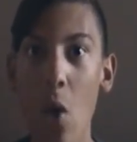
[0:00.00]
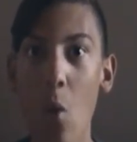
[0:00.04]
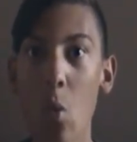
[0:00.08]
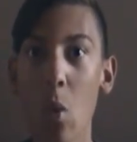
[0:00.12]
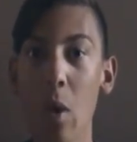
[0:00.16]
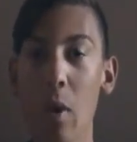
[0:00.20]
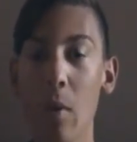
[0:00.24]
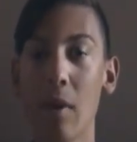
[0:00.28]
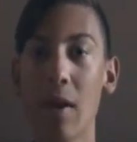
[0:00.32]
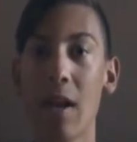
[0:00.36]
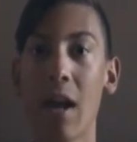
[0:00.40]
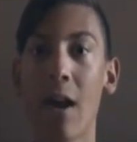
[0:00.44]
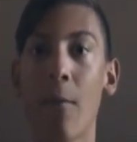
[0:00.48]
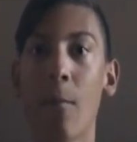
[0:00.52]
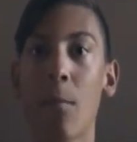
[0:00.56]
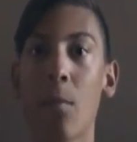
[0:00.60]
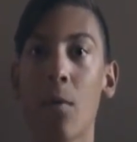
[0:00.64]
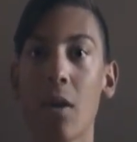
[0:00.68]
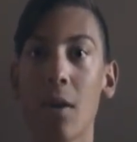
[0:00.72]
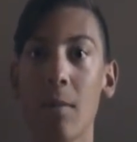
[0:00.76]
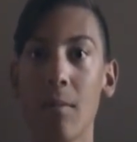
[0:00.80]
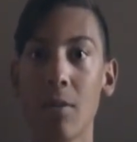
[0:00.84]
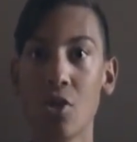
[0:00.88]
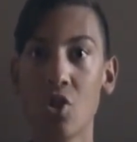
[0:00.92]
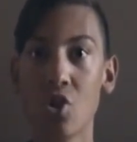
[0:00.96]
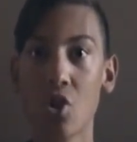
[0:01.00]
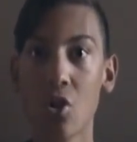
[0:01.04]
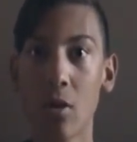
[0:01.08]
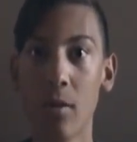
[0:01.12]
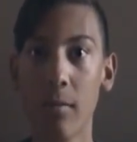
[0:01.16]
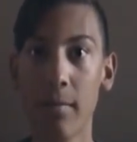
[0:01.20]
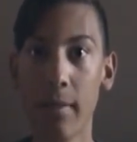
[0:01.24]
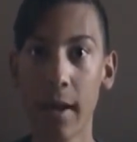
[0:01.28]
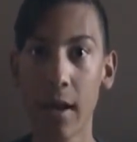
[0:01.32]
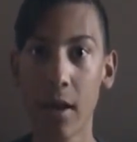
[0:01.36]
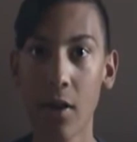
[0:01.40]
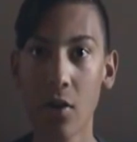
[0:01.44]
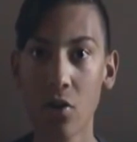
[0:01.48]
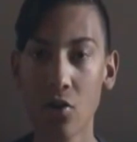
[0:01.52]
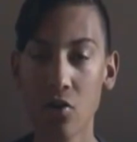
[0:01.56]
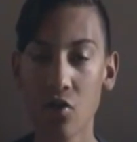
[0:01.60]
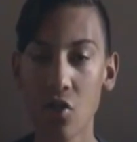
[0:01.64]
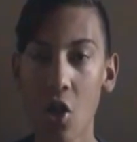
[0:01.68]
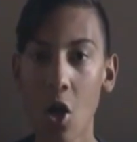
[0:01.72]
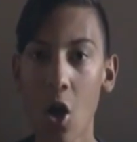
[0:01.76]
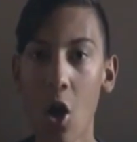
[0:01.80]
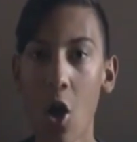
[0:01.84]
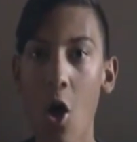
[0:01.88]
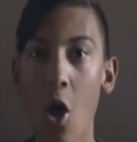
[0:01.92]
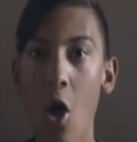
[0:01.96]
we would have premature burials
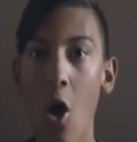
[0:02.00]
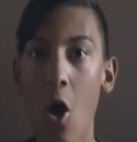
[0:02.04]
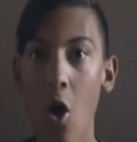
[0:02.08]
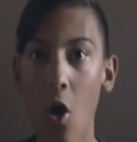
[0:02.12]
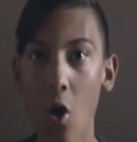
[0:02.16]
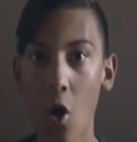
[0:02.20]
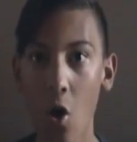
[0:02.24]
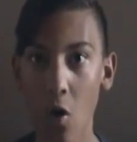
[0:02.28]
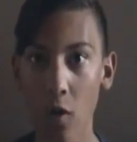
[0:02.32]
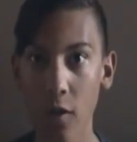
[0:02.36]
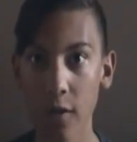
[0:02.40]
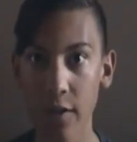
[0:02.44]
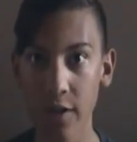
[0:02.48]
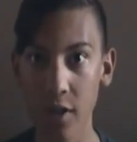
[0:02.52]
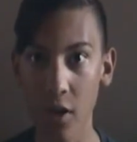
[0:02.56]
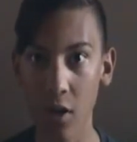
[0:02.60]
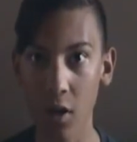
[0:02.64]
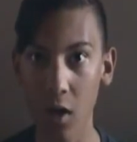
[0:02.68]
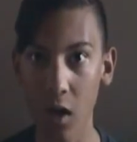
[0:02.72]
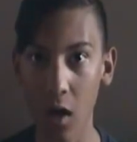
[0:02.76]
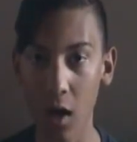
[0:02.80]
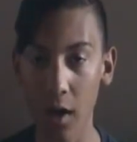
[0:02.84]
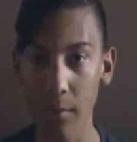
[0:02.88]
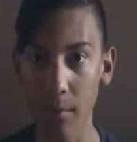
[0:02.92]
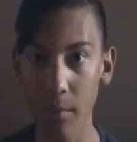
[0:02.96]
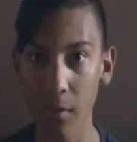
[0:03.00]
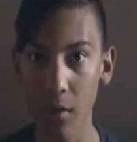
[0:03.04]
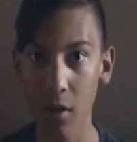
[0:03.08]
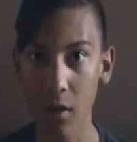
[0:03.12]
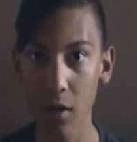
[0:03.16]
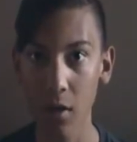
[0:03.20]
all the time.